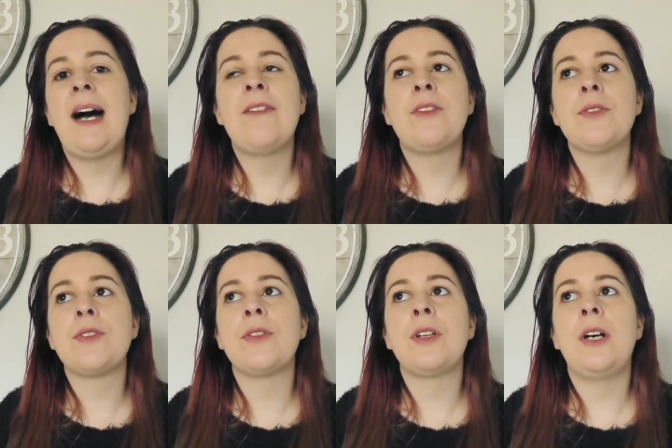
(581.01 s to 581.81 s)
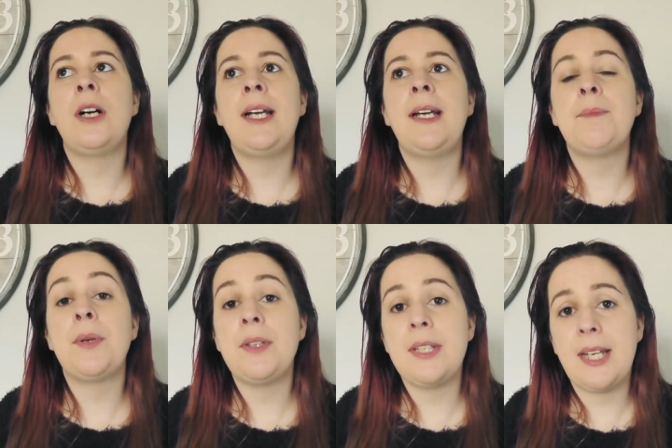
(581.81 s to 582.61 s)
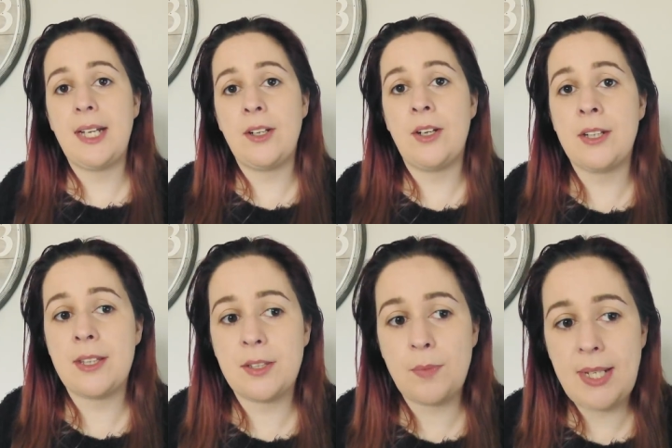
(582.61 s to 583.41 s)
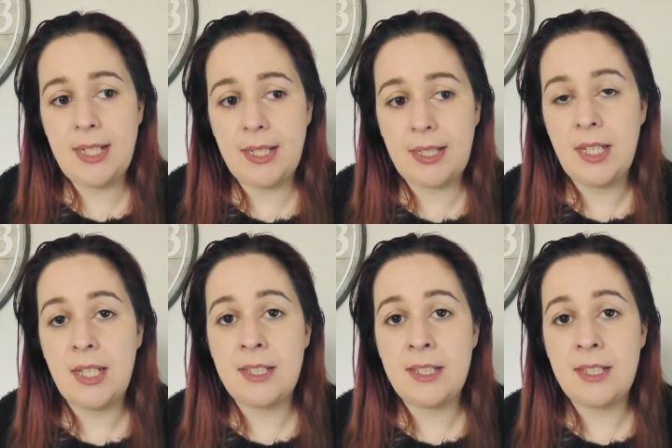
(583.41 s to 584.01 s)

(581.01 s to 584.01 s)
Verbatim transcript: I've also got a birthday cake order this week.